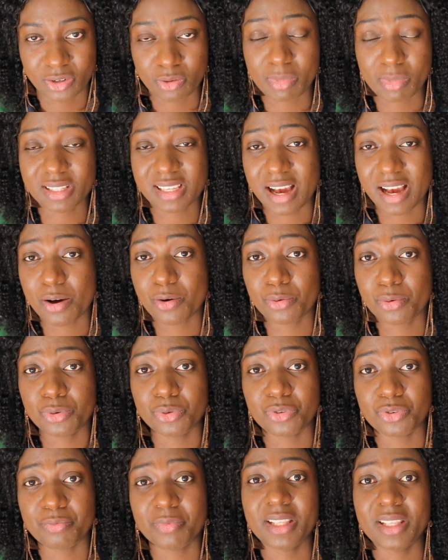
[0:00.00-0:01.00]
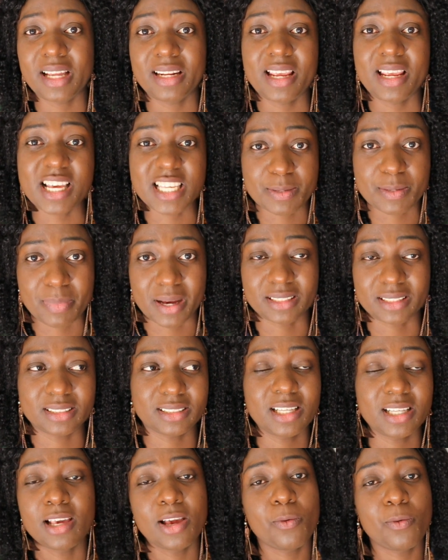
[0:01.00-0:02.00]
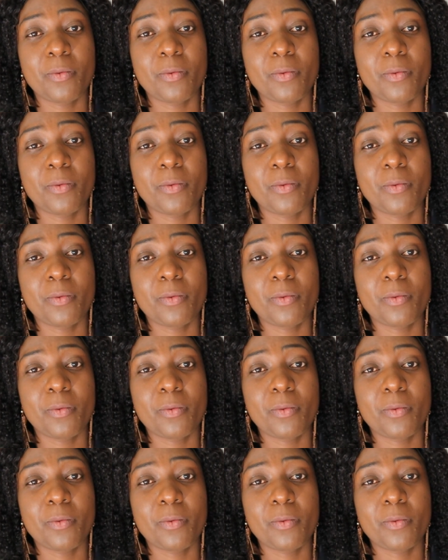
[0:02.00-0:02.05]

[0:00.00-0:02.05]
No matter how you've been an expat,